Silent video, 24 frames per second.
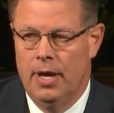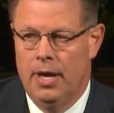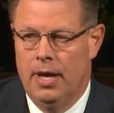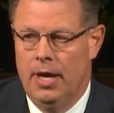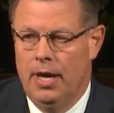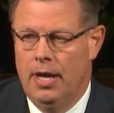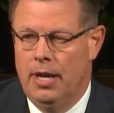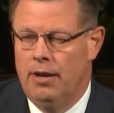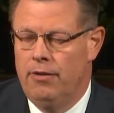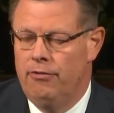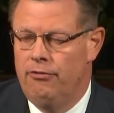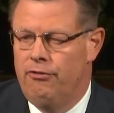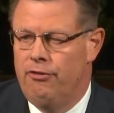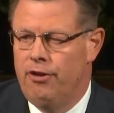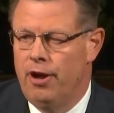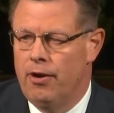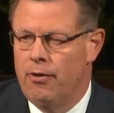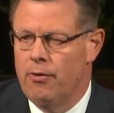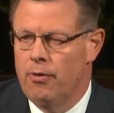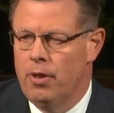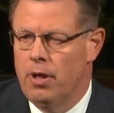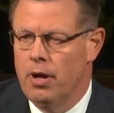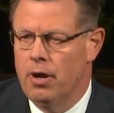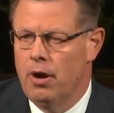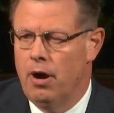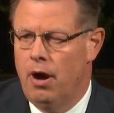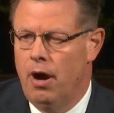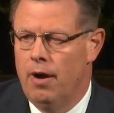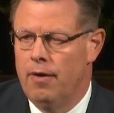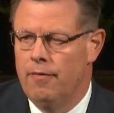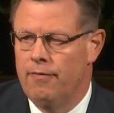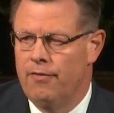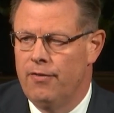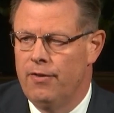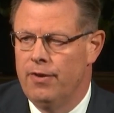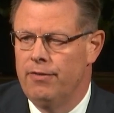In his General
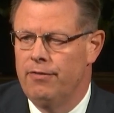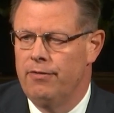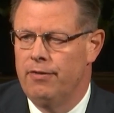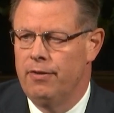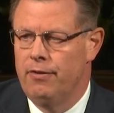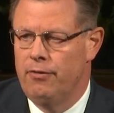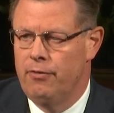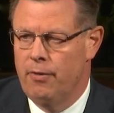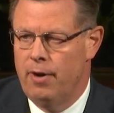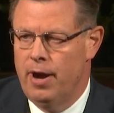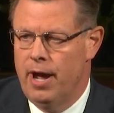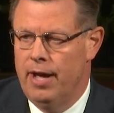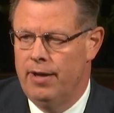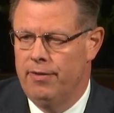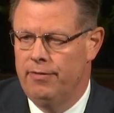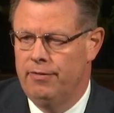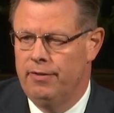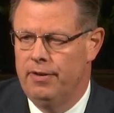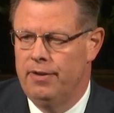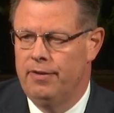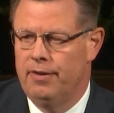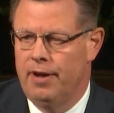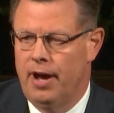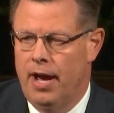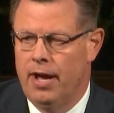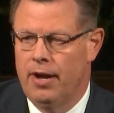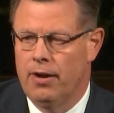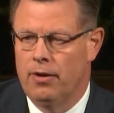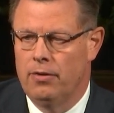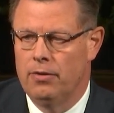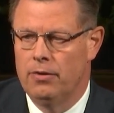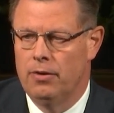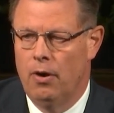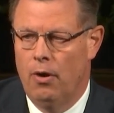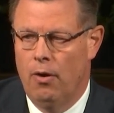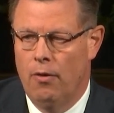Conference address
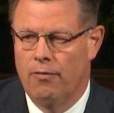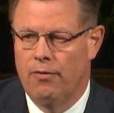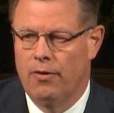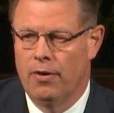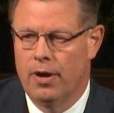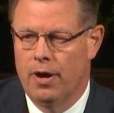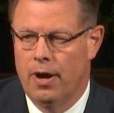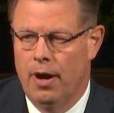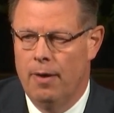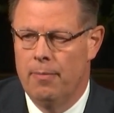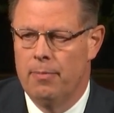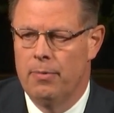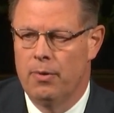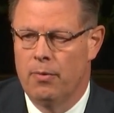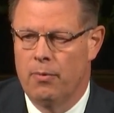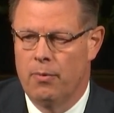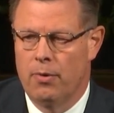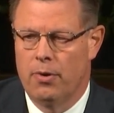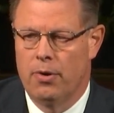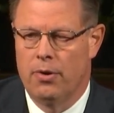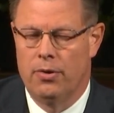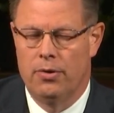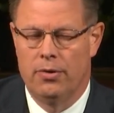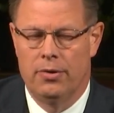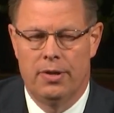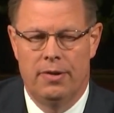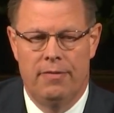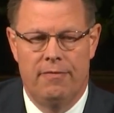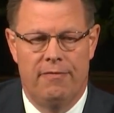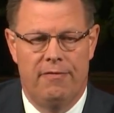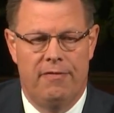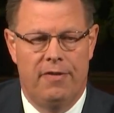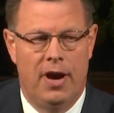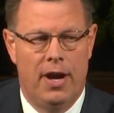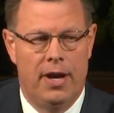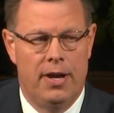entitled "Overcome the World and
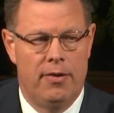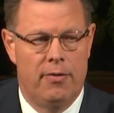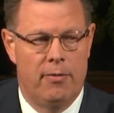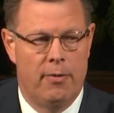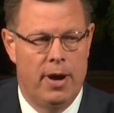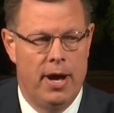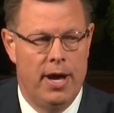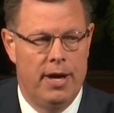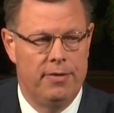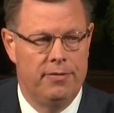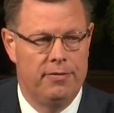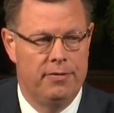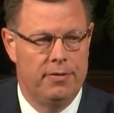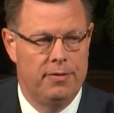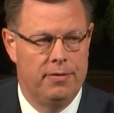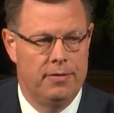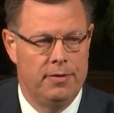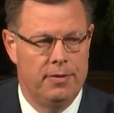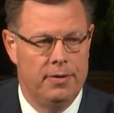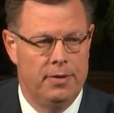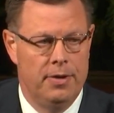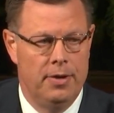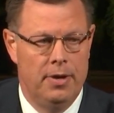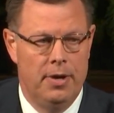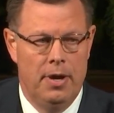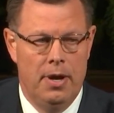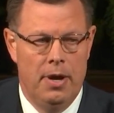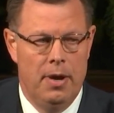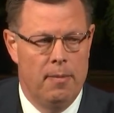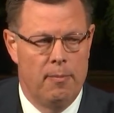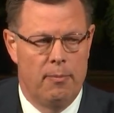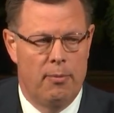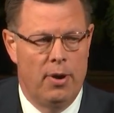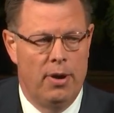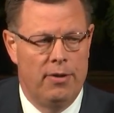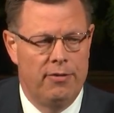Find Rest,"
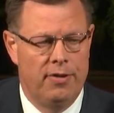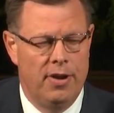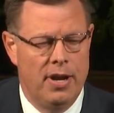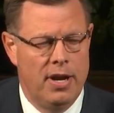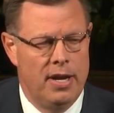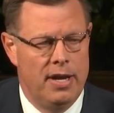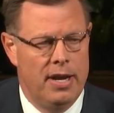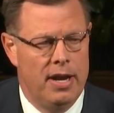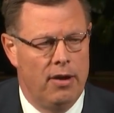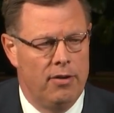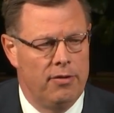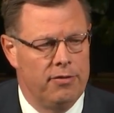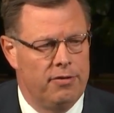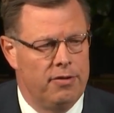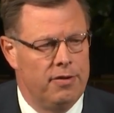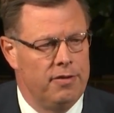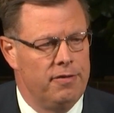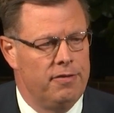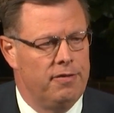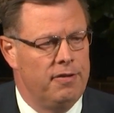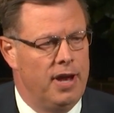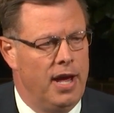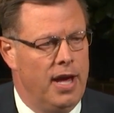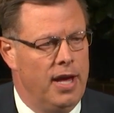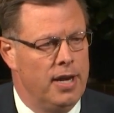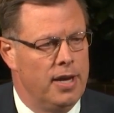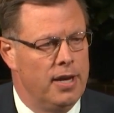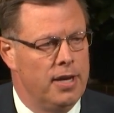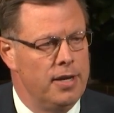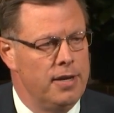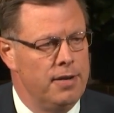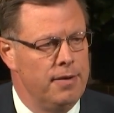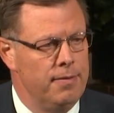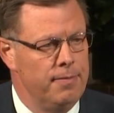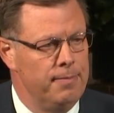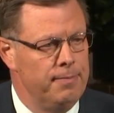President Nelson
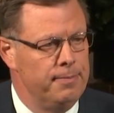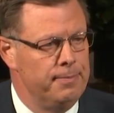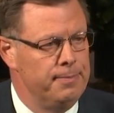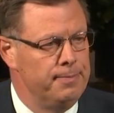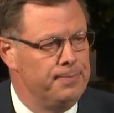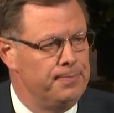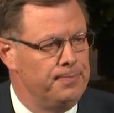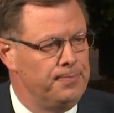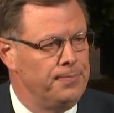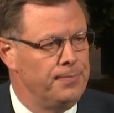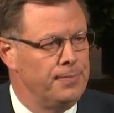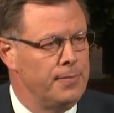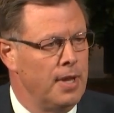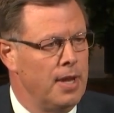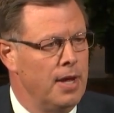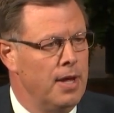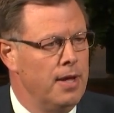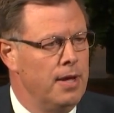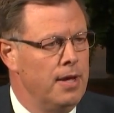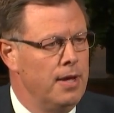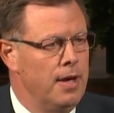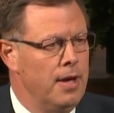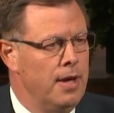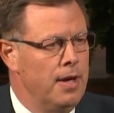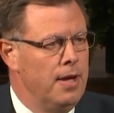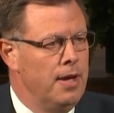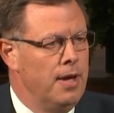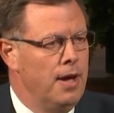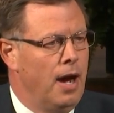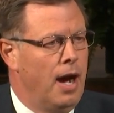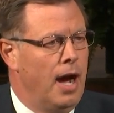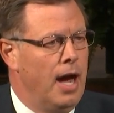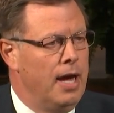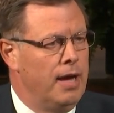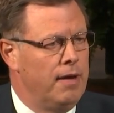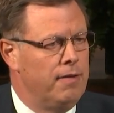stated,
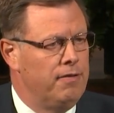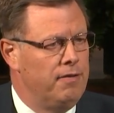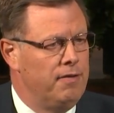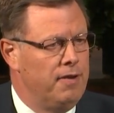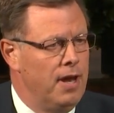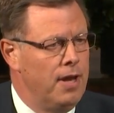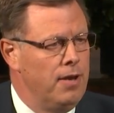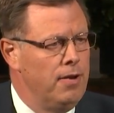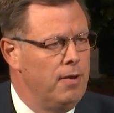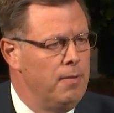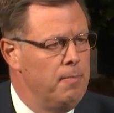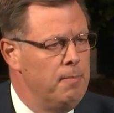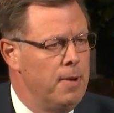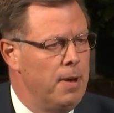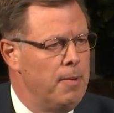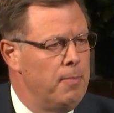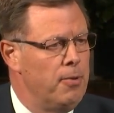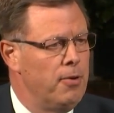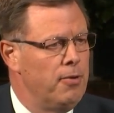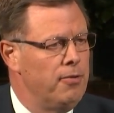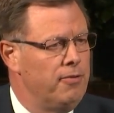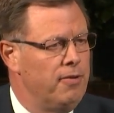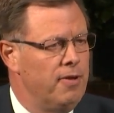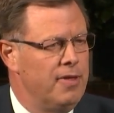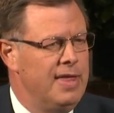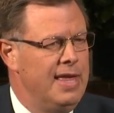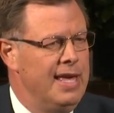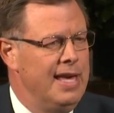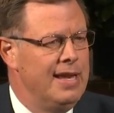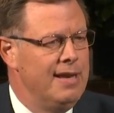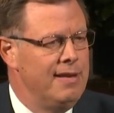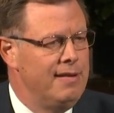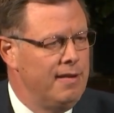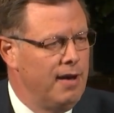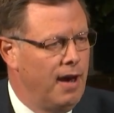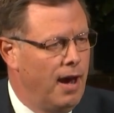"I extend to members of the
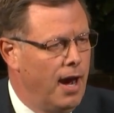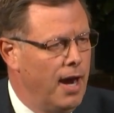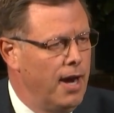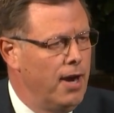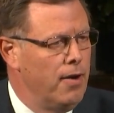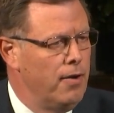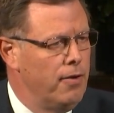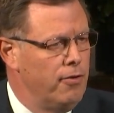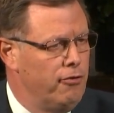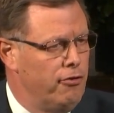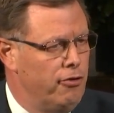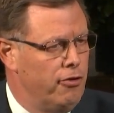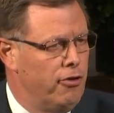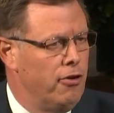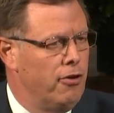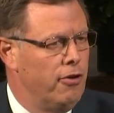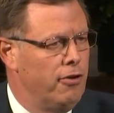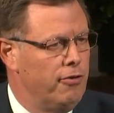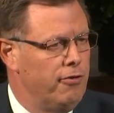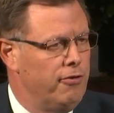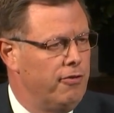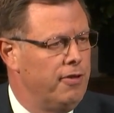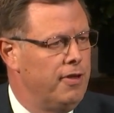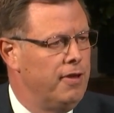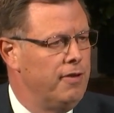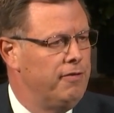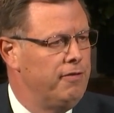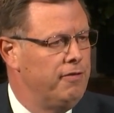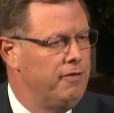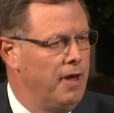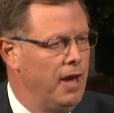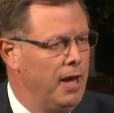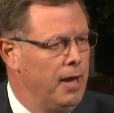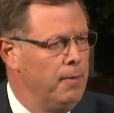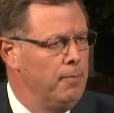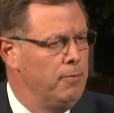entire church the
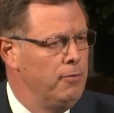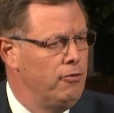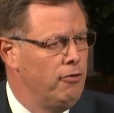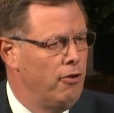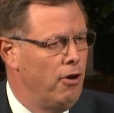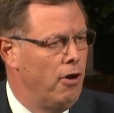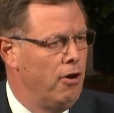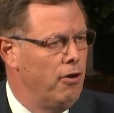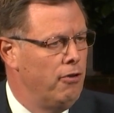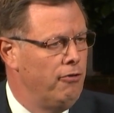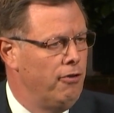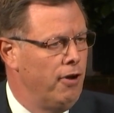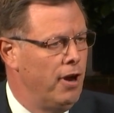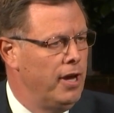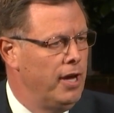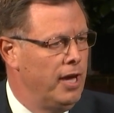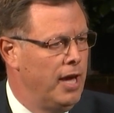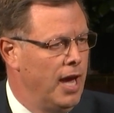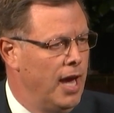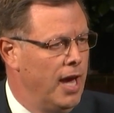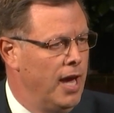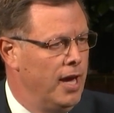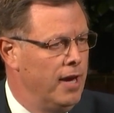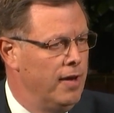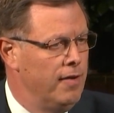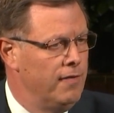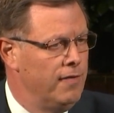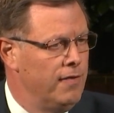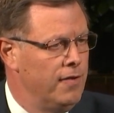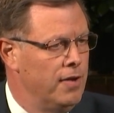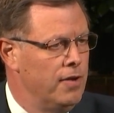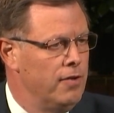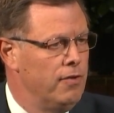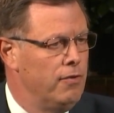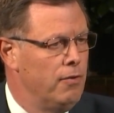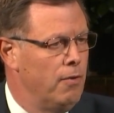same charge I gave
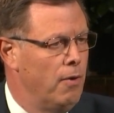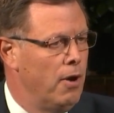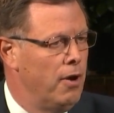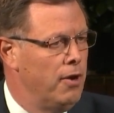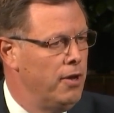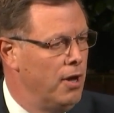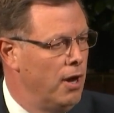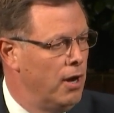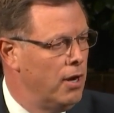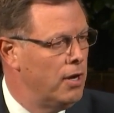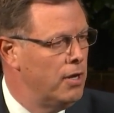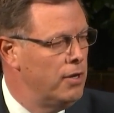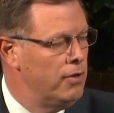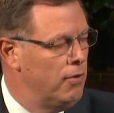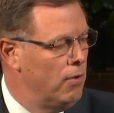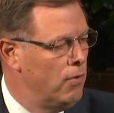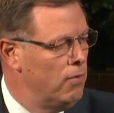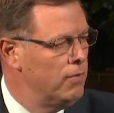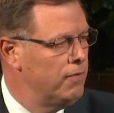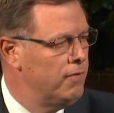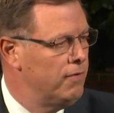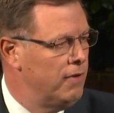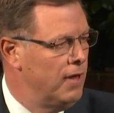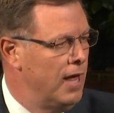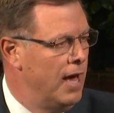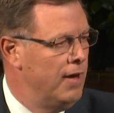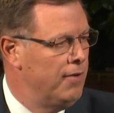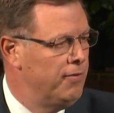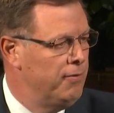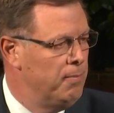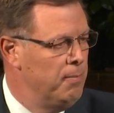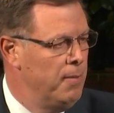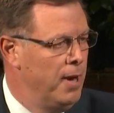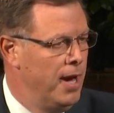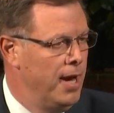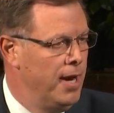to our young adults last
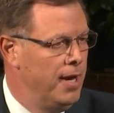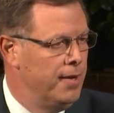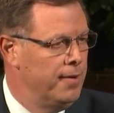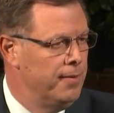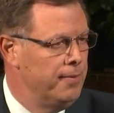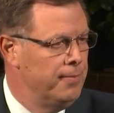May.